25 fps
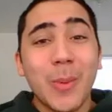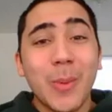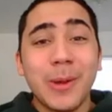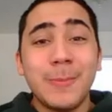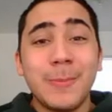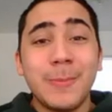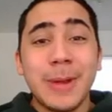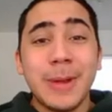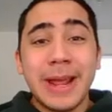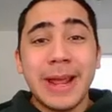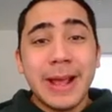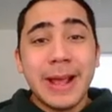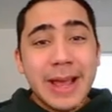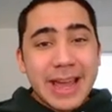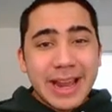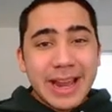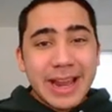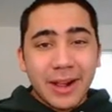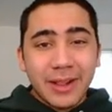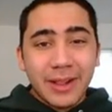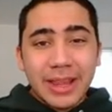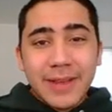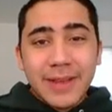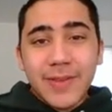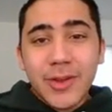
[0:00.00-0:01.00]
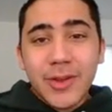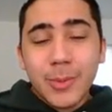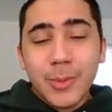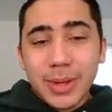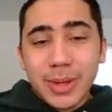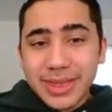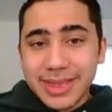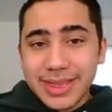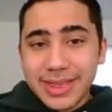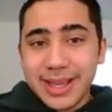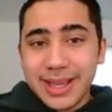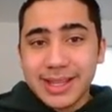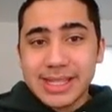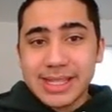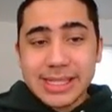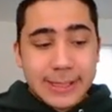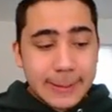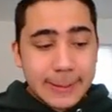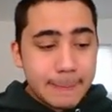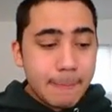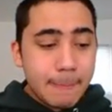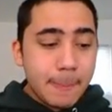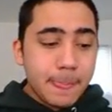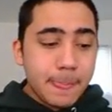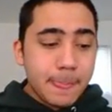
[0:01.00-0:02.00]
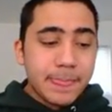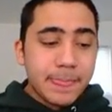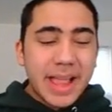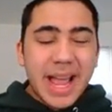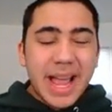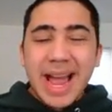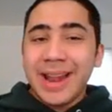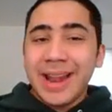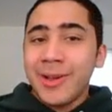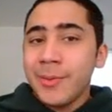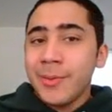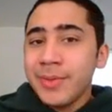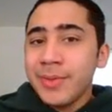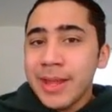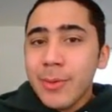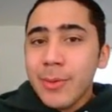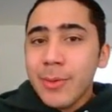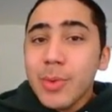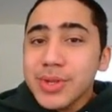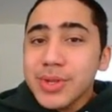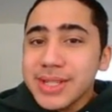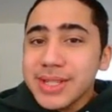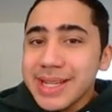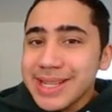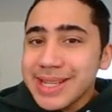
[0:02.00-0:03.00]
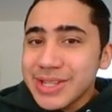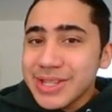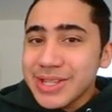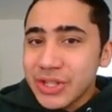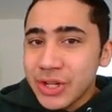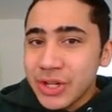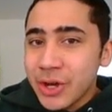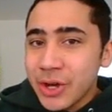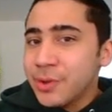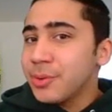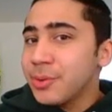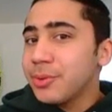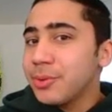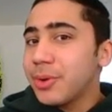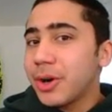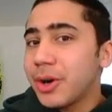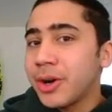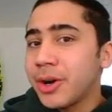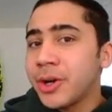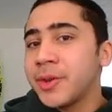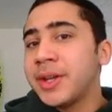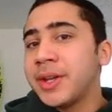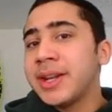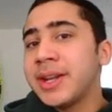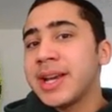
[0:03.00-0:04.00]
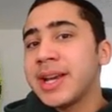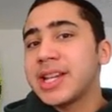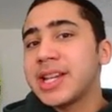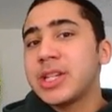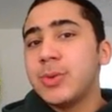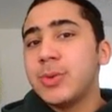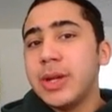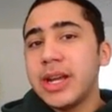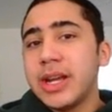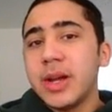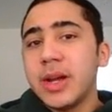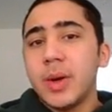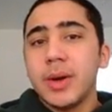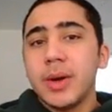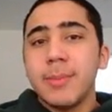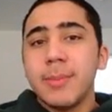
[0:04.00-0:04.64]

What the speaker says: it would be, and I'll leave you with this. I don't think we'll see snow early next week.